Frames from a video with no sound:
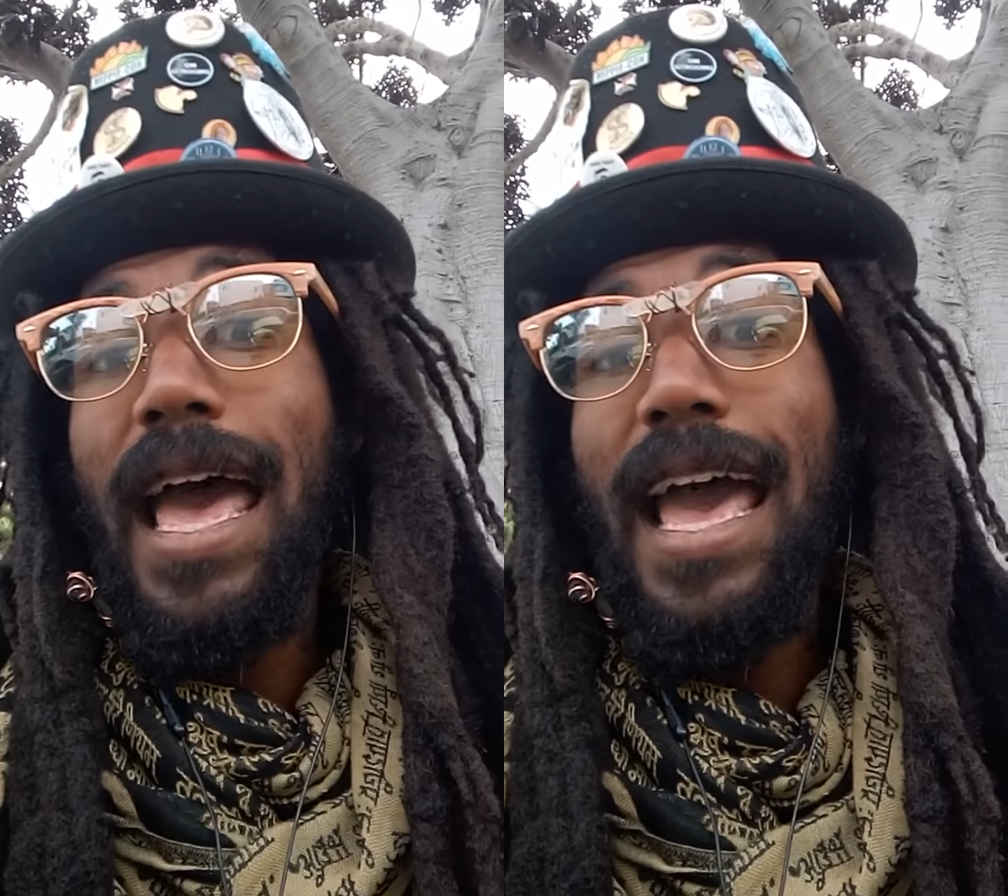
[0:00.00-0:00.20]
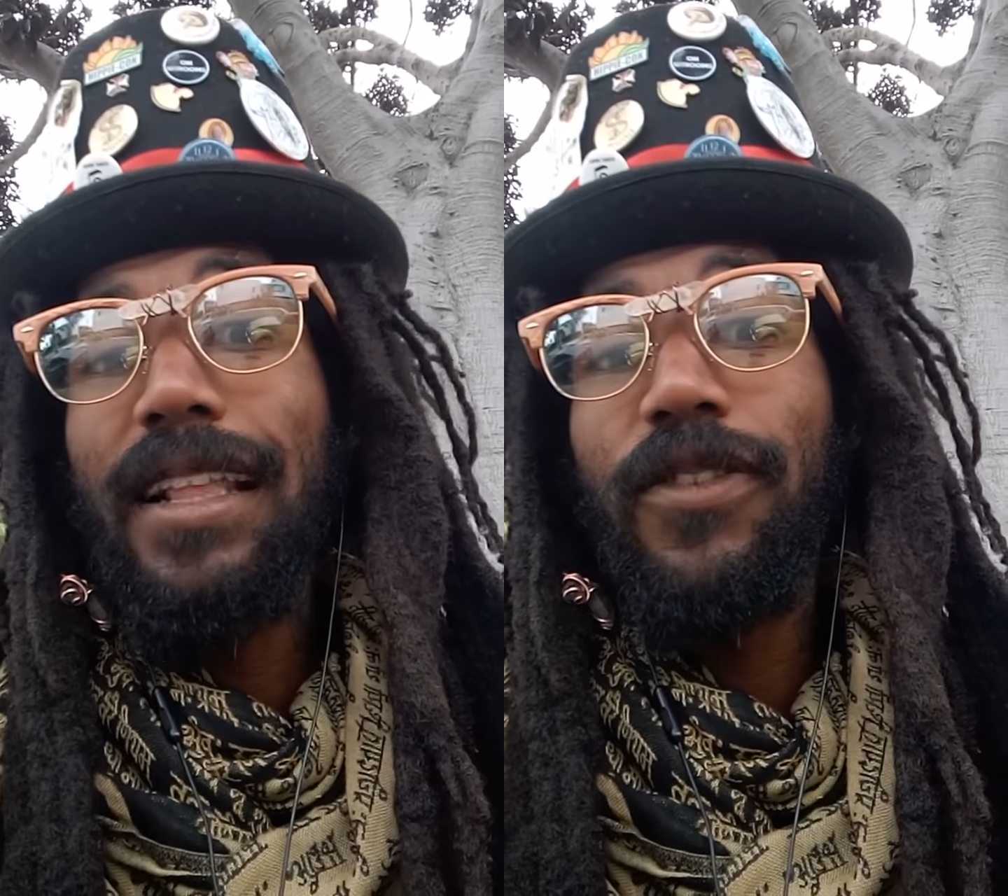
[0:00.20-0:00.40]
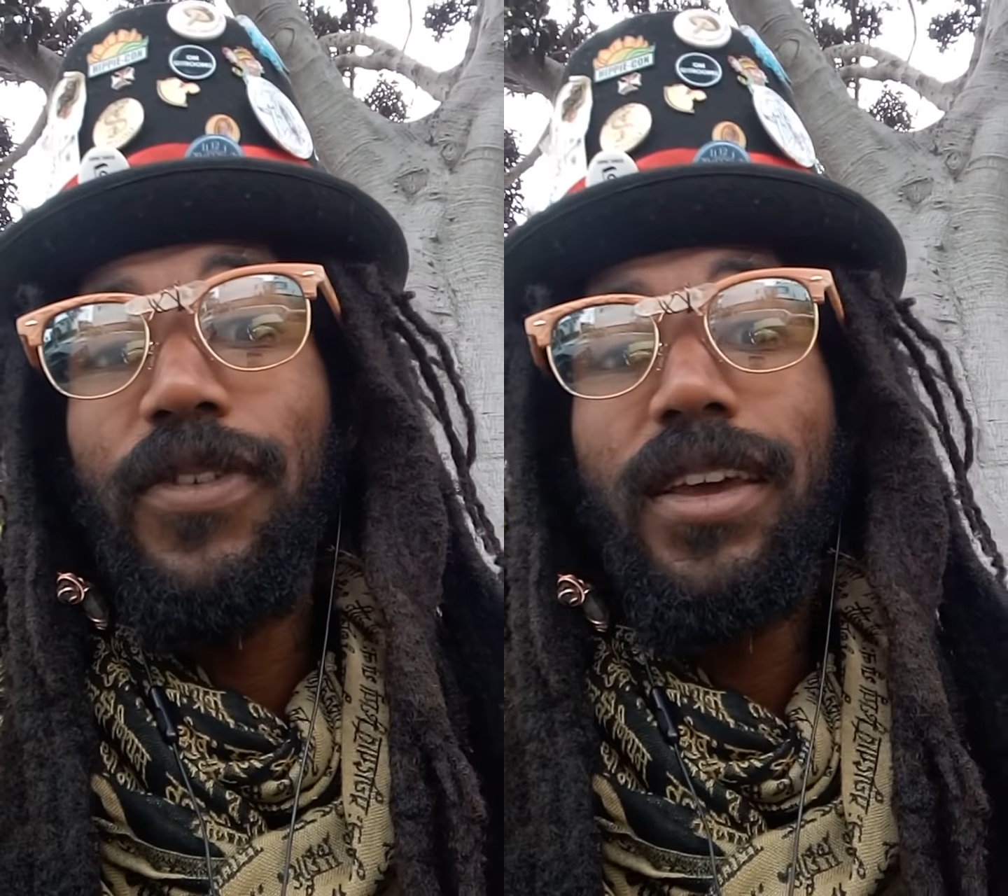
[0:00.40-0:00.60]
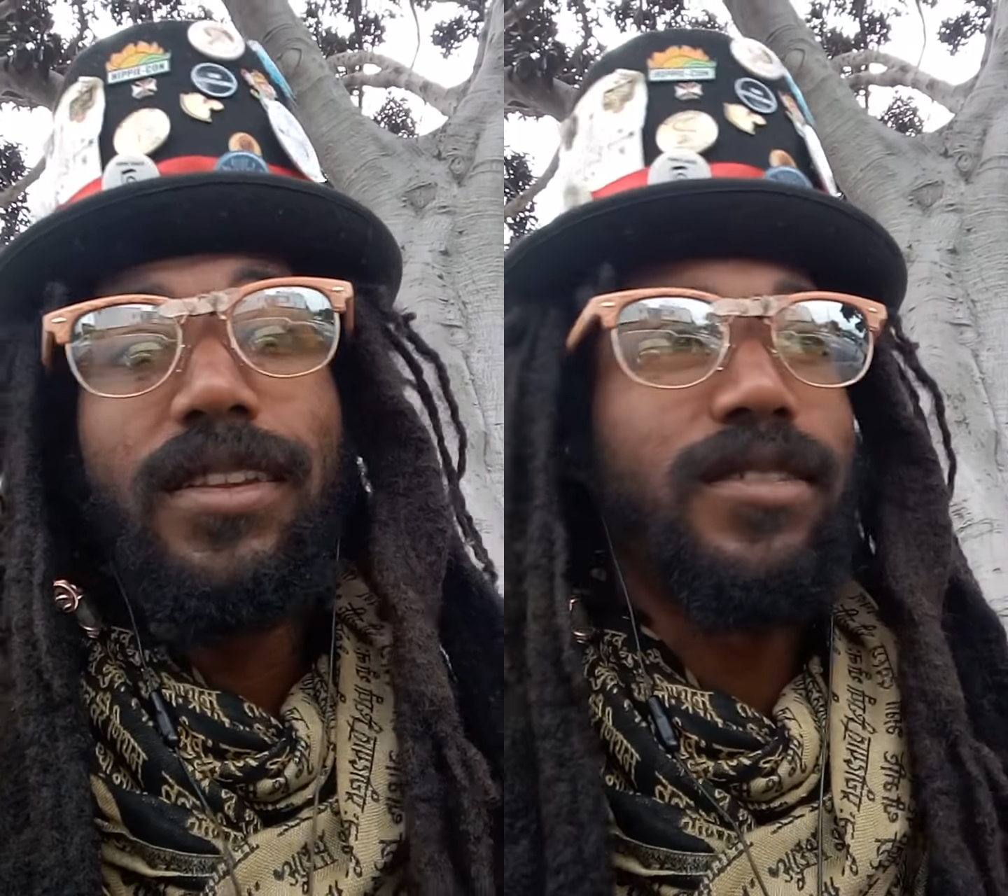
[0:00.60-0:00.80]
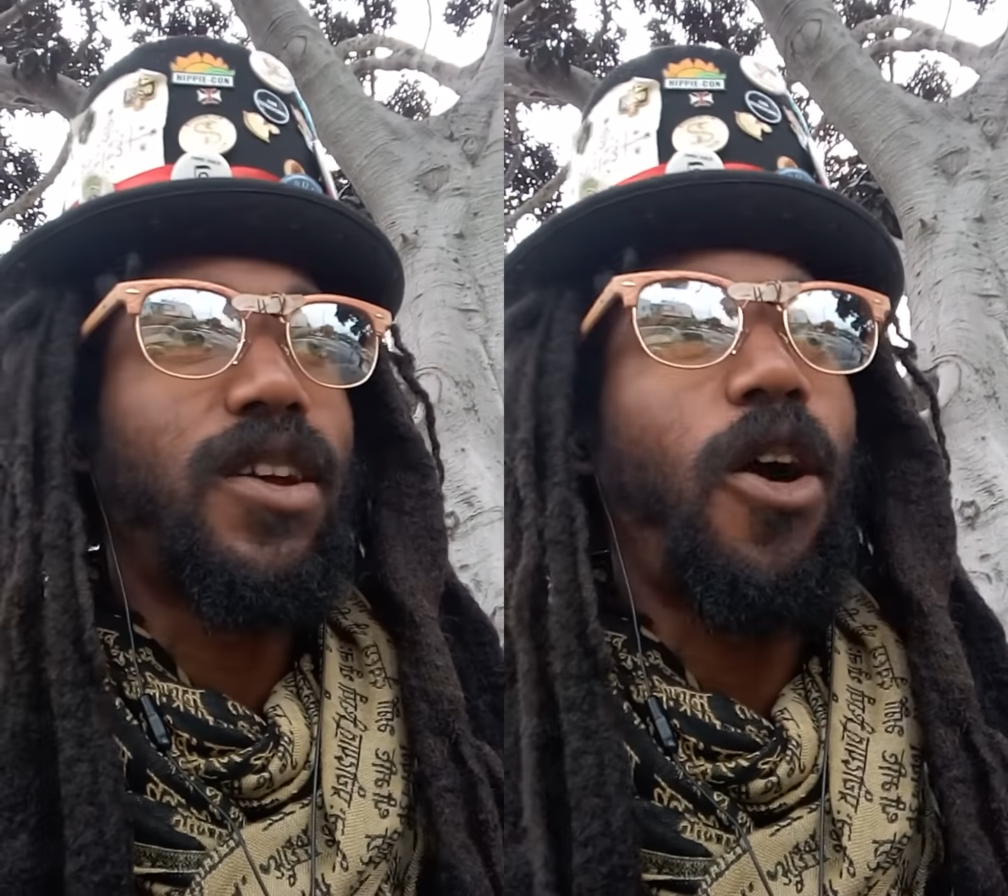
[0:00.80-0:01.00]
activating
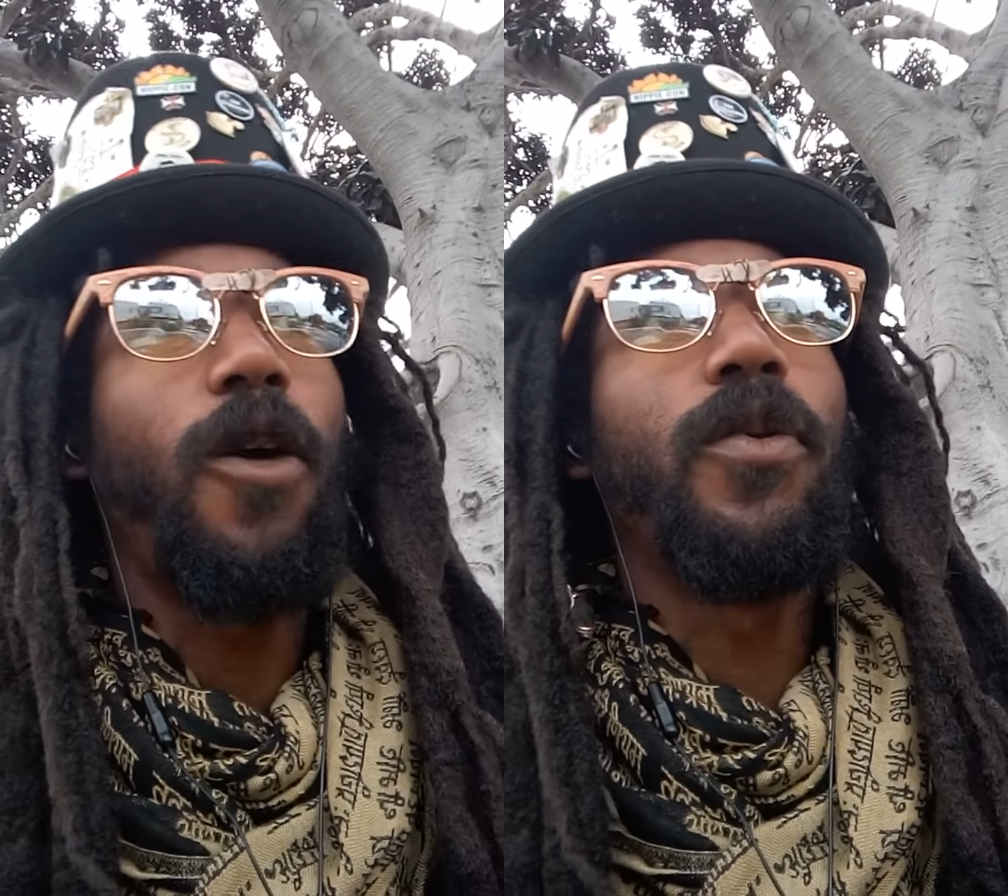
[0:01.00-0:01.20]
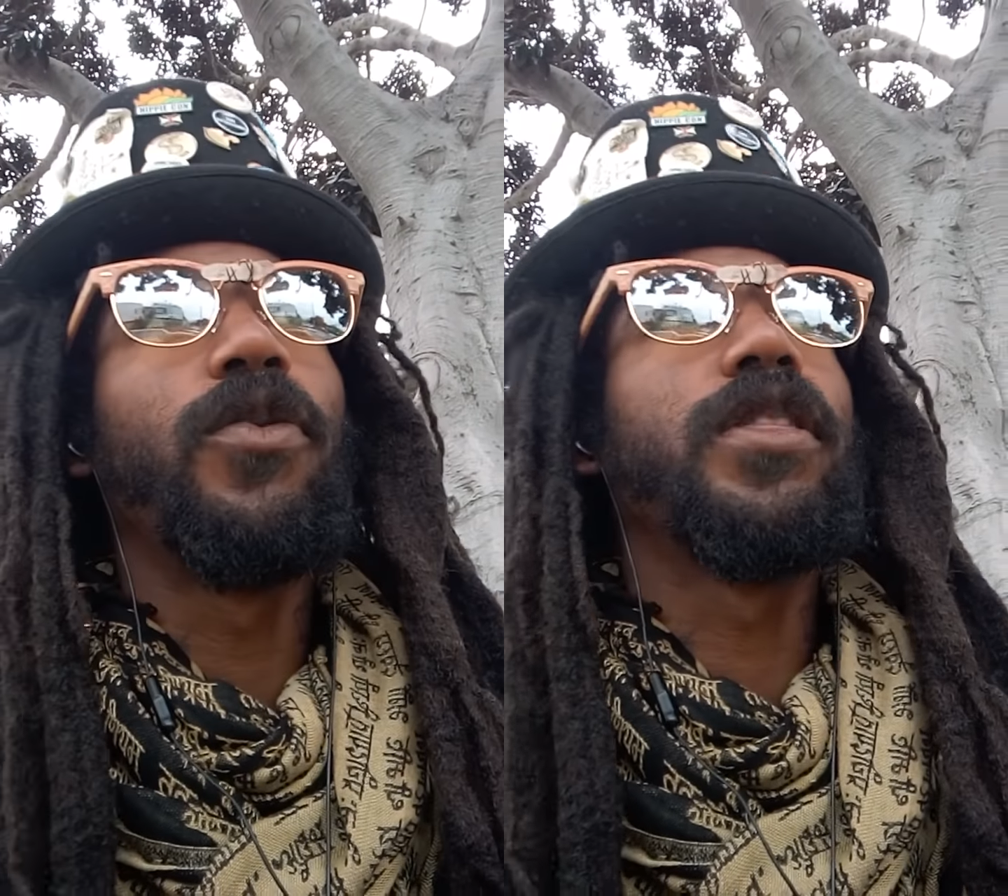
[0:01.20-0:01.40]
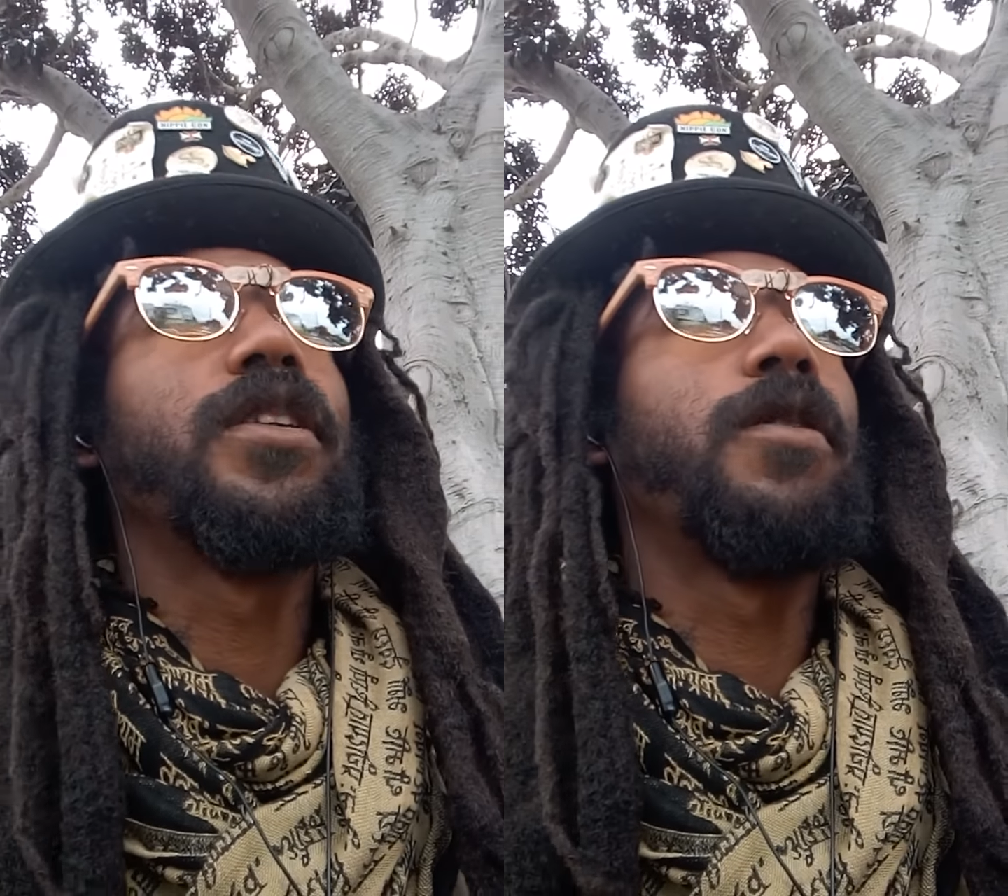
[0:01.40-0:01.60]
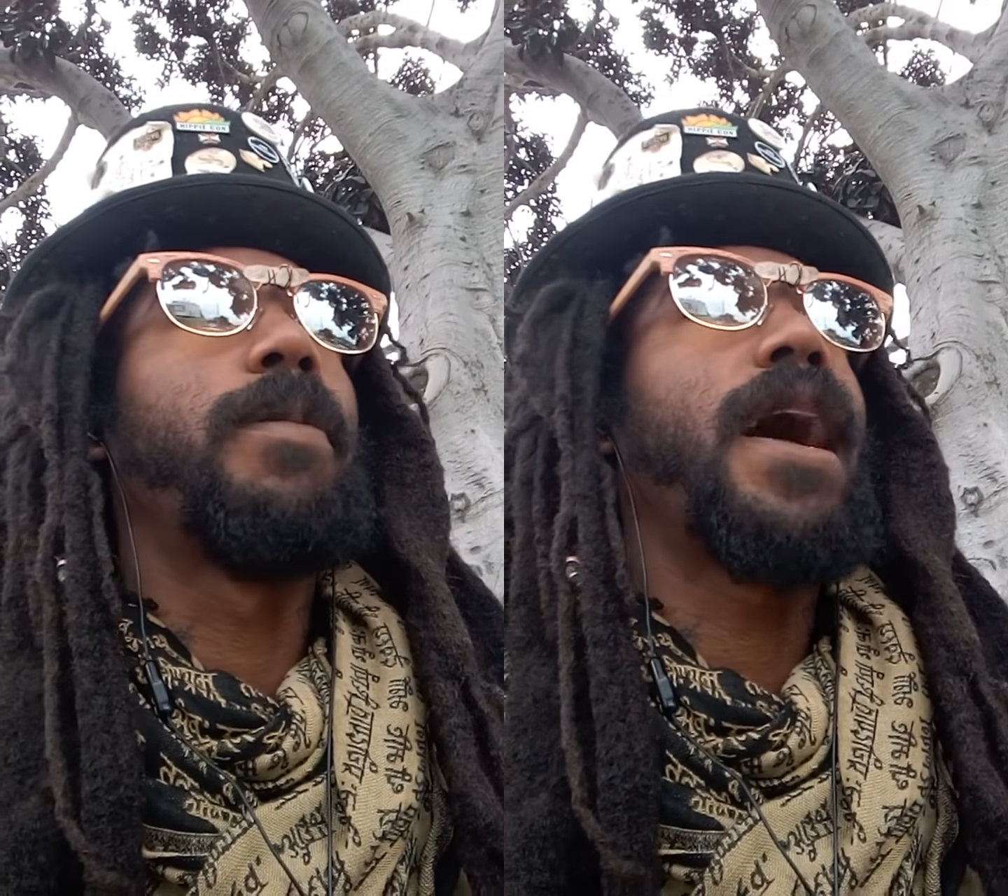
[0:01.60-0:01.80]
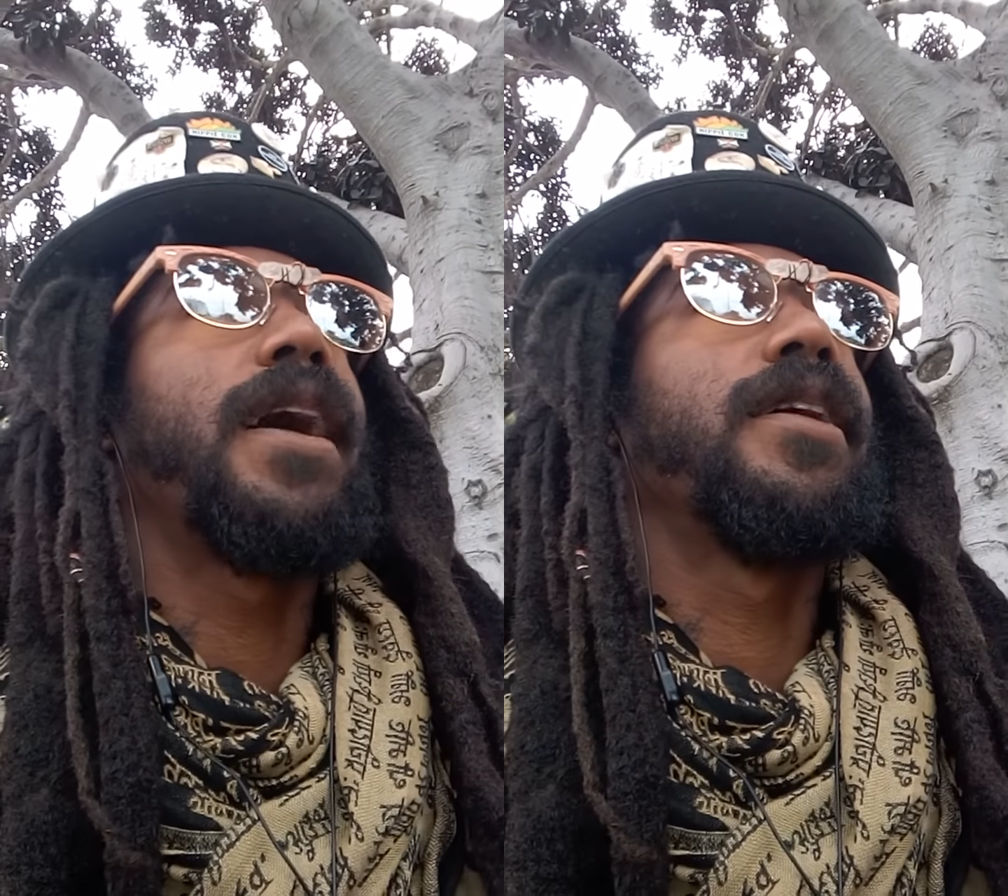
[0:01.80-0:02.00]
this carbon within the
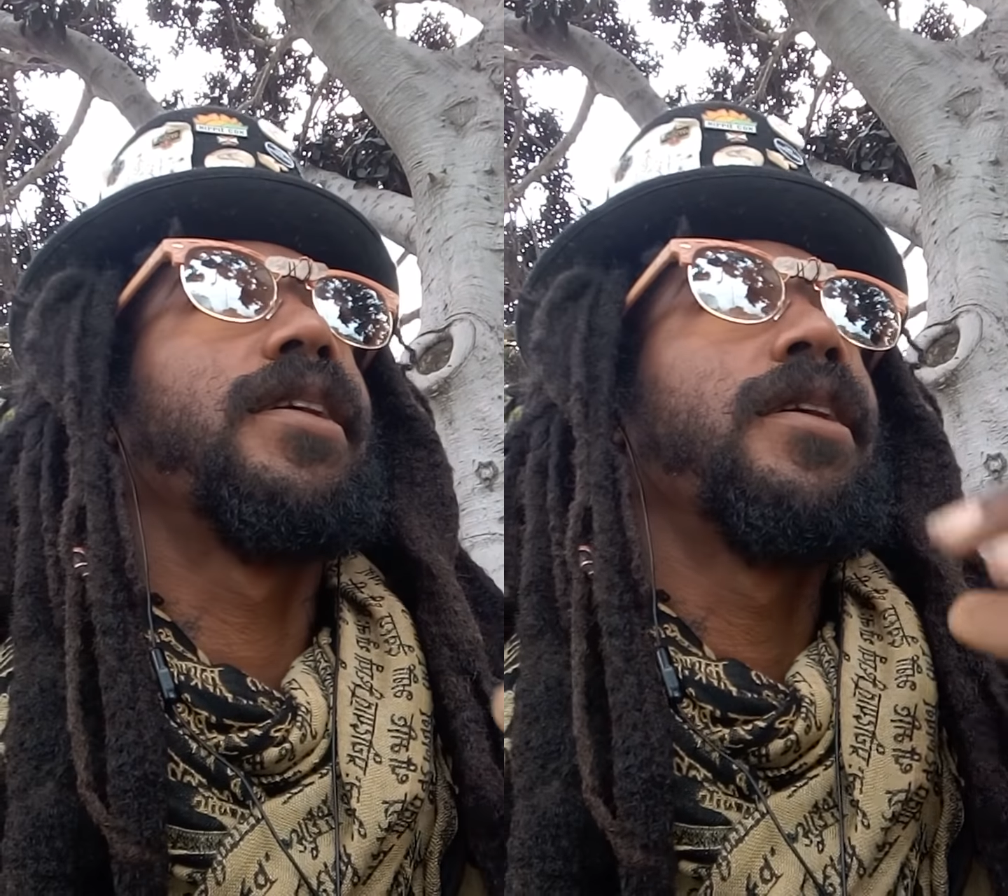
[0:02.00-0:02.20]
body.